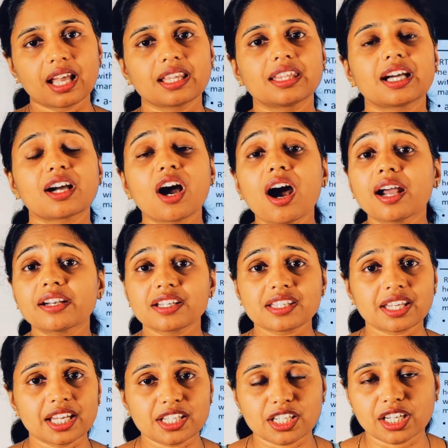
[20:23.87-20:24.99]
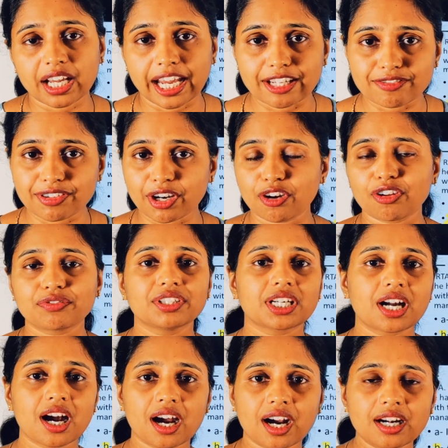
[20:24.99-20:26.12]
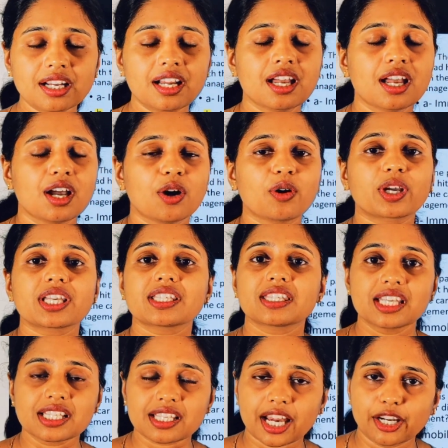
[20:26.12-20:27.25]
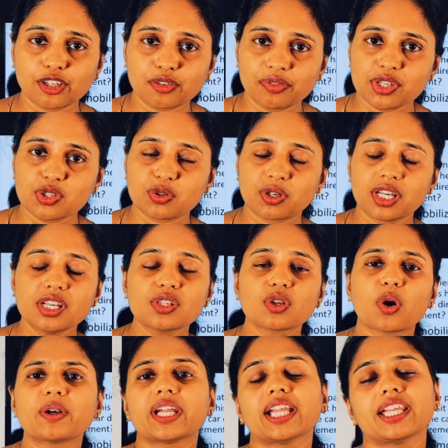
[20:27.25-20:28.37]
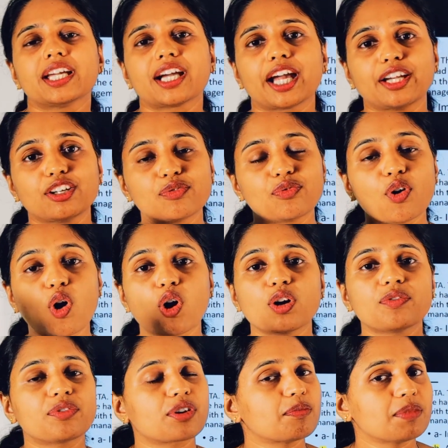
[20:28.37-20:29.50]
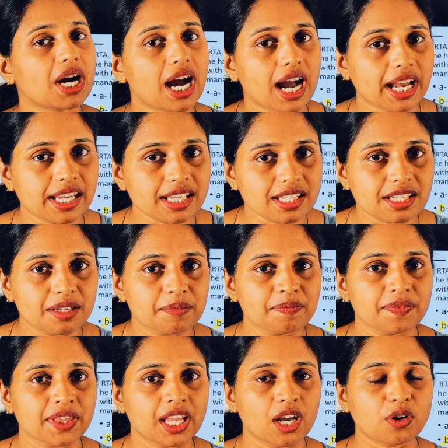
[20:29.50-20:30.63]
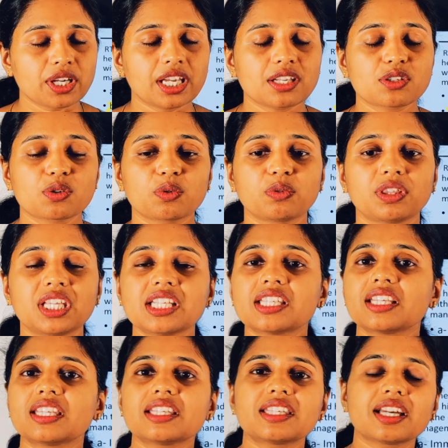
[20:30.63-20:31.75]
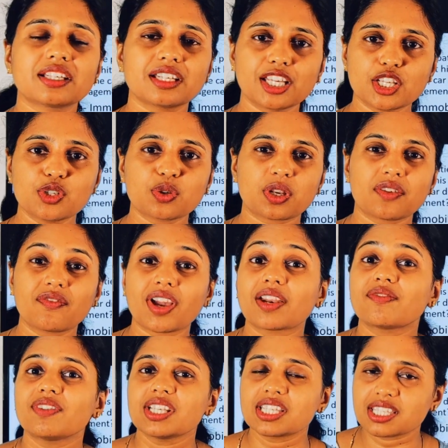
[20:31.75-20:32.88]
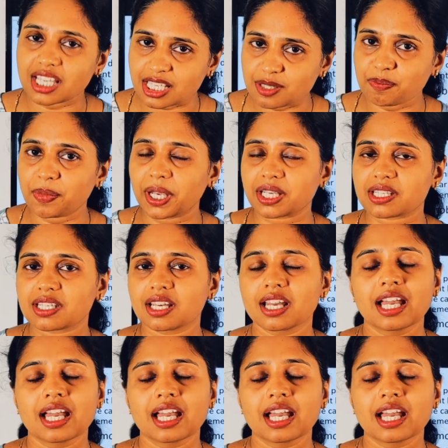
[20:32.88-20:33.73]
the car is hitting in front of the car. Okay, so these kind of injuries, or any kind of fall from height. Okay, so these are the certain injury where we suspect